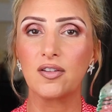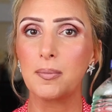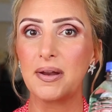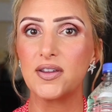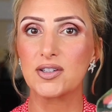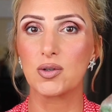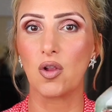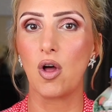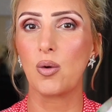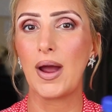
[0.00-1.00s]
A little bit of this goes a
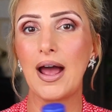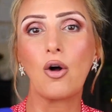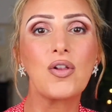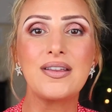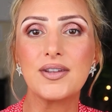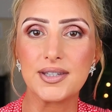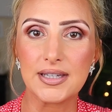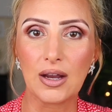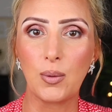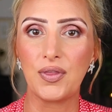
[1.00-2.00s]
long way. I'll clean the
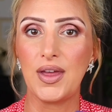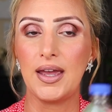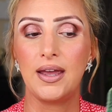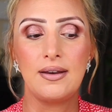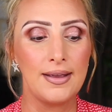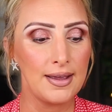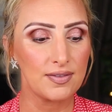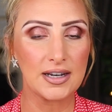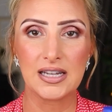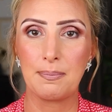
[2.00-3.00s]
sink with it,
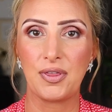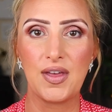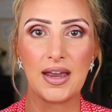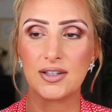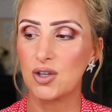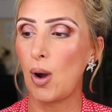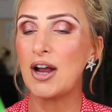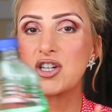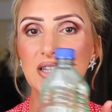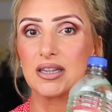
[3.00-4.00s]
that type of thing. So
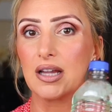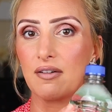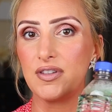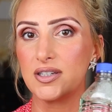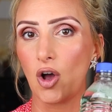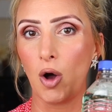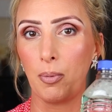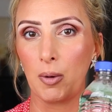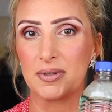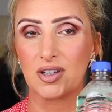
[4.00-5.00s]
I just love these
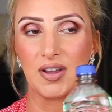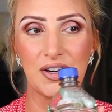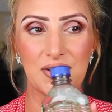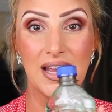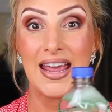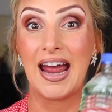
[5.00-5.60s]
all-purpose cleaners.